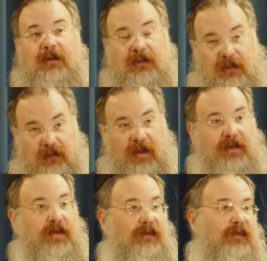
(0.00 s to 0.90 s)
So
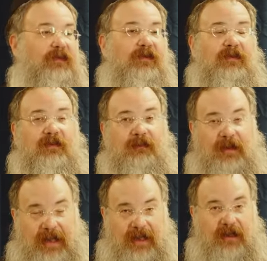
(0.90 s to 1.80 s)
what difference does it
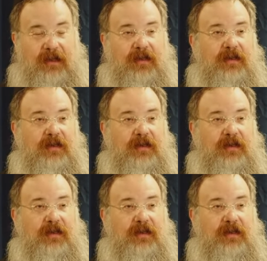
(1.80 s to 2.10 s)
make